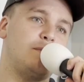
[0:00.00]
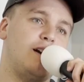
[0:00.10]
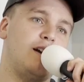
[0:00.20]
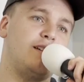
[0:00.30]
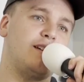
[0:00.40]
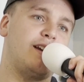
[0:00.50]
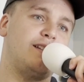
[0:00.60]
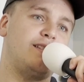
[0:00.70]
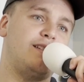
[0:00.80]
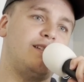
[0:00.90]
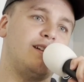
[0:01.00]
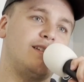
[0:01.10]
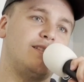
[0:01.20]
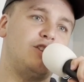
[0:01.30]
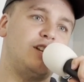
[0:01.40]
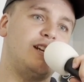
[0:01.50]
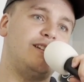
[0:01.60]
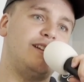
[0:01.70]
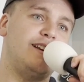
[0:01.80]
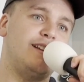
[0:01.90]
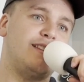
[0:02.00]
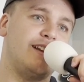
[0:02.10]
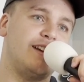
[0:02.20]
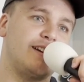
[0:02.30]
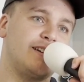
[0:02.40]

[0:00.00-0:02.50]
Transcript: behind you. Can't see a GD thing.